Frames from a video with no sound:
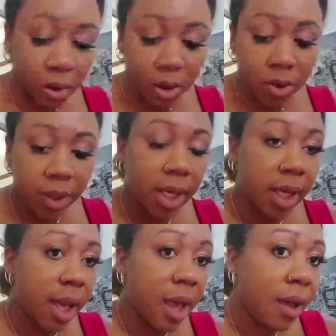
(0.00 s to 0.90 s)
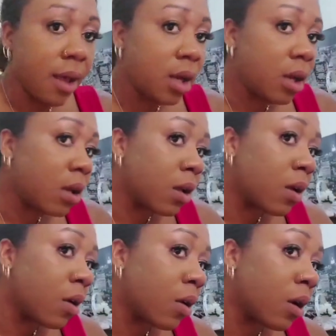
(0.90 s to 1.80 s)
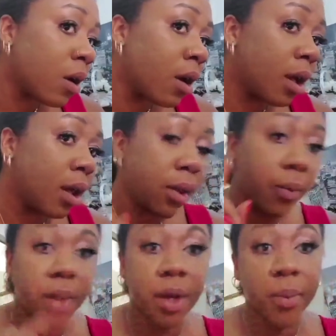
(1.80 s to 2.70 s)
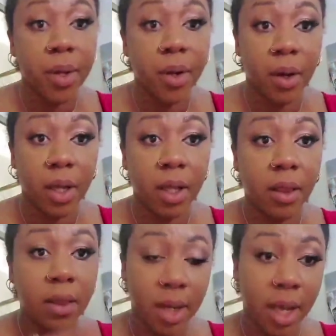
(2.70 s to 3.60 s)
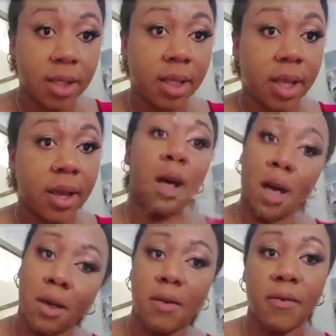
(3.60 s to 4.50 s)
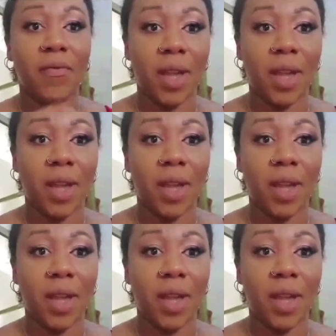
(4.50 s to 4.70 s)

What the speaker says: Let's try it again. And then we're gonna put on the next layer of